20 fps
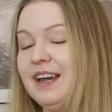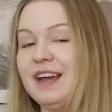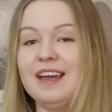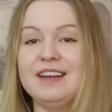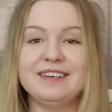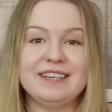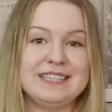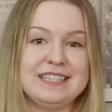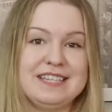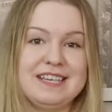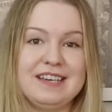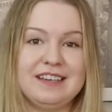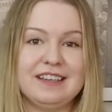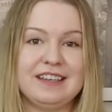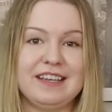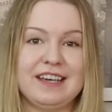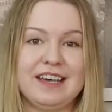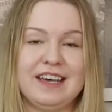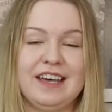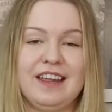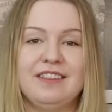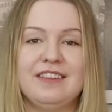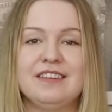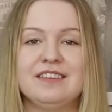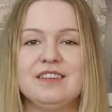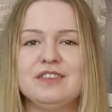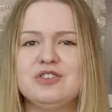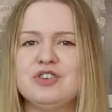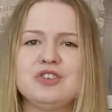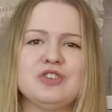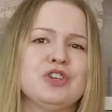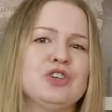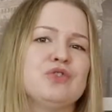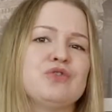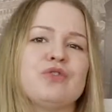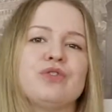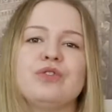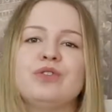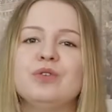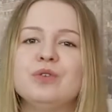And ideally, this is just
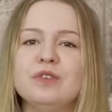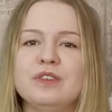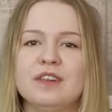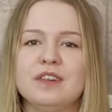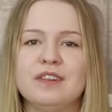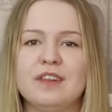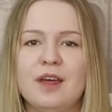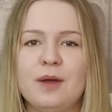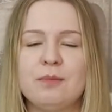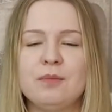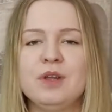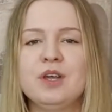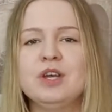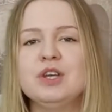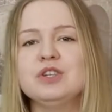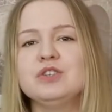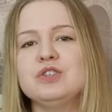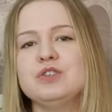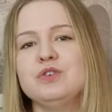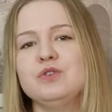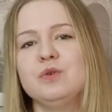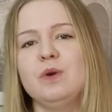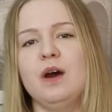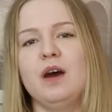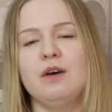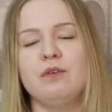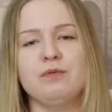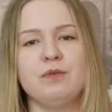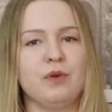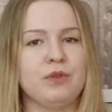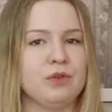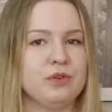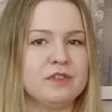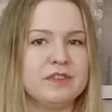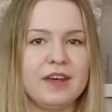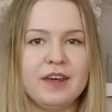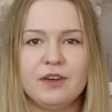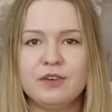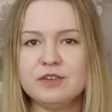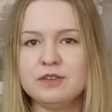introducing them to a further
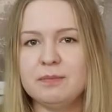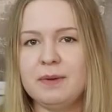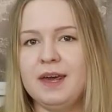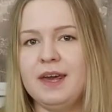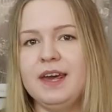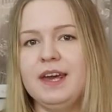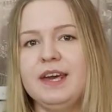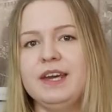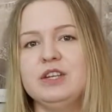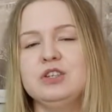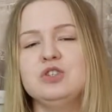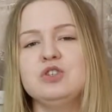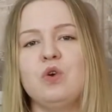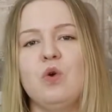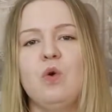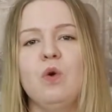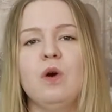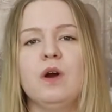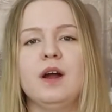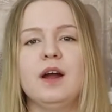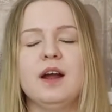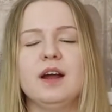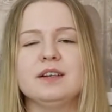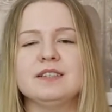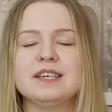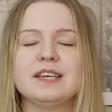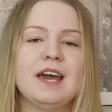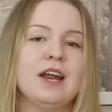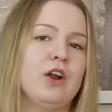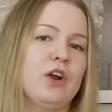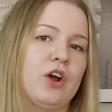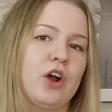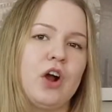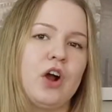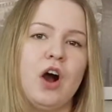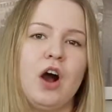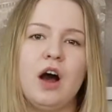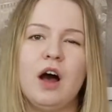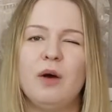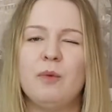sales page or to get on a
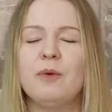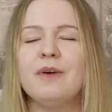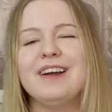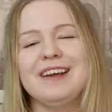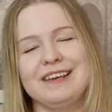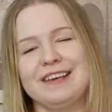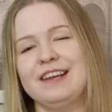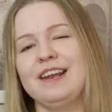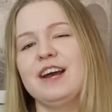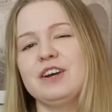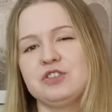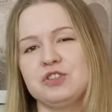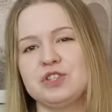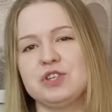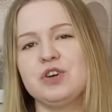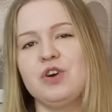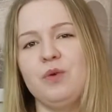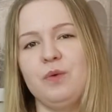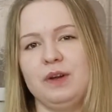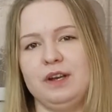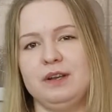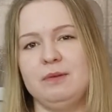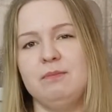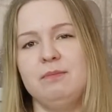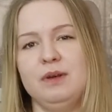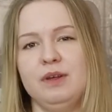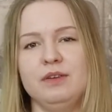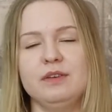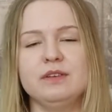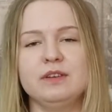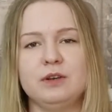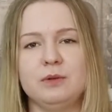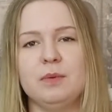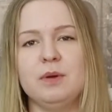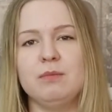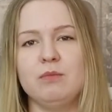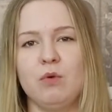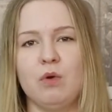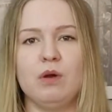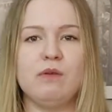call where I can actually go in and build a little
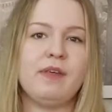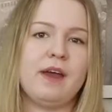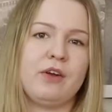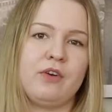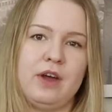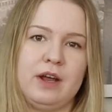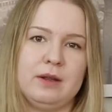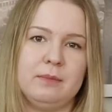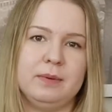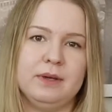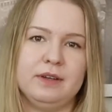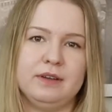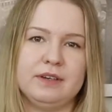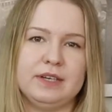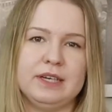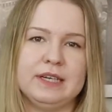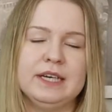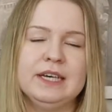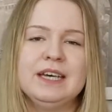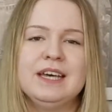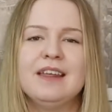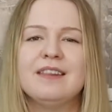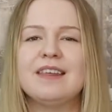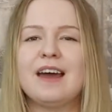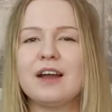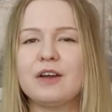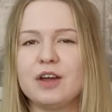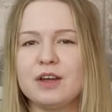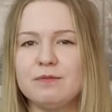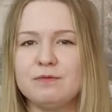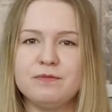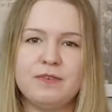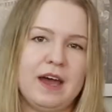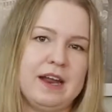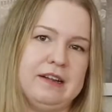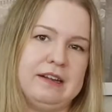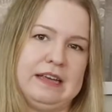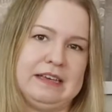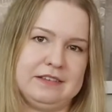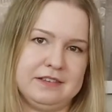bit more of that credibility that can
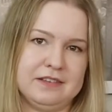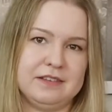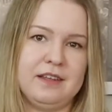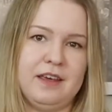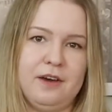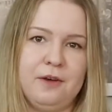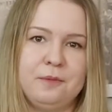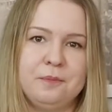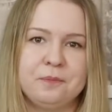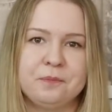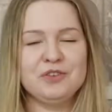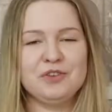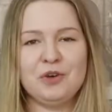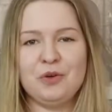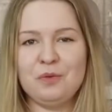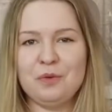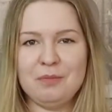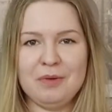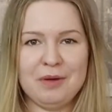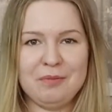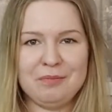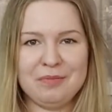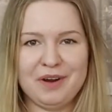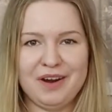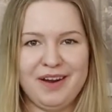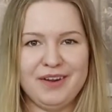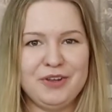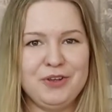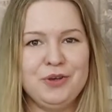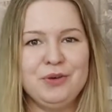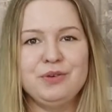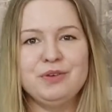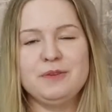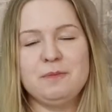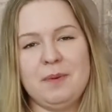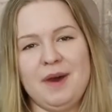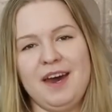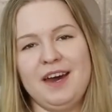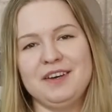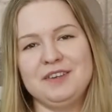finalize the sale. So remember, use
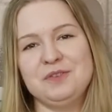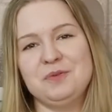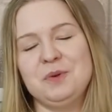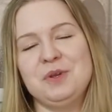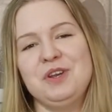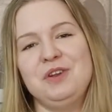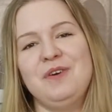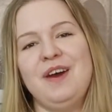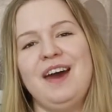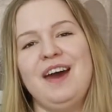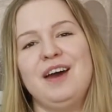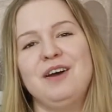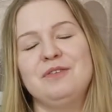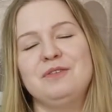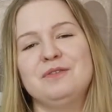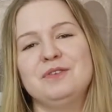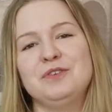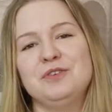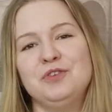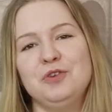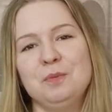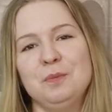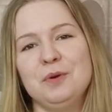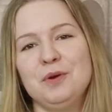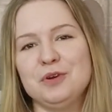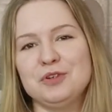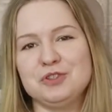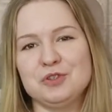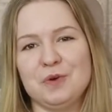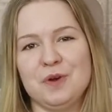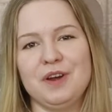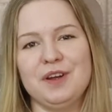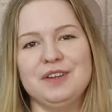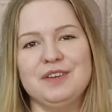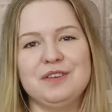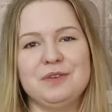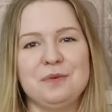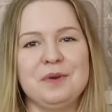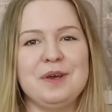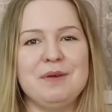past when you have super short
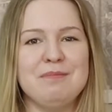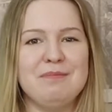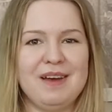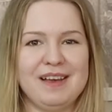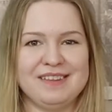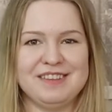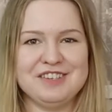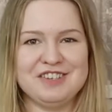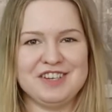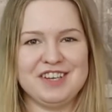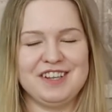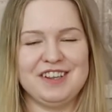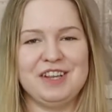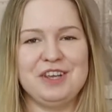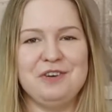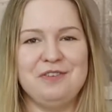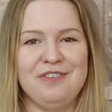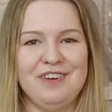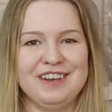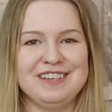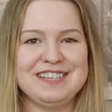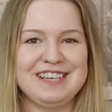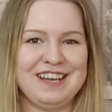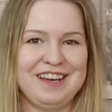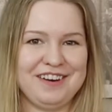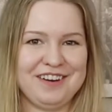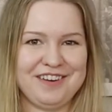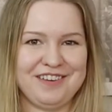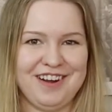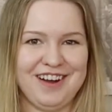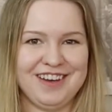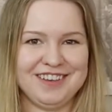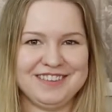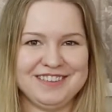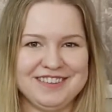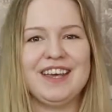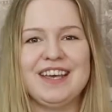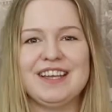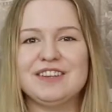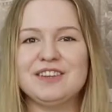and sweet messaging that you want to get
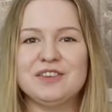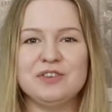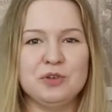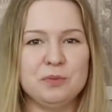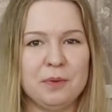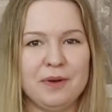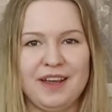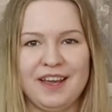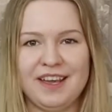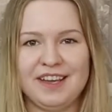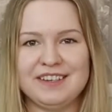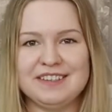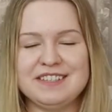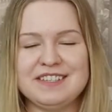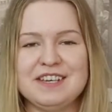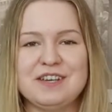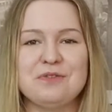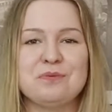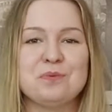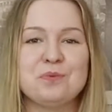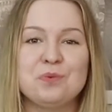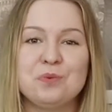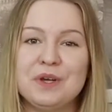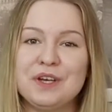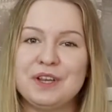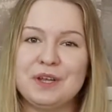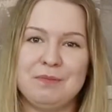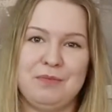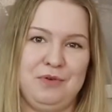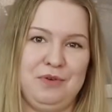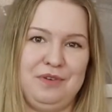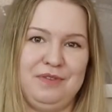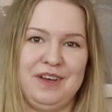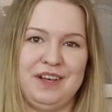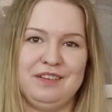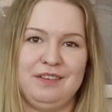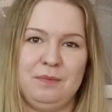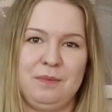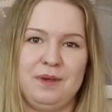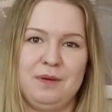across. It's super handy. It really
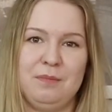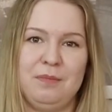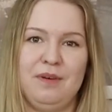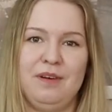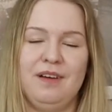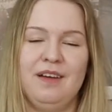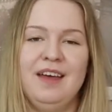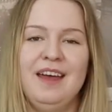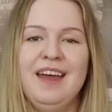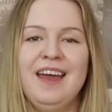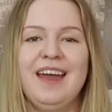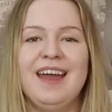motivates people.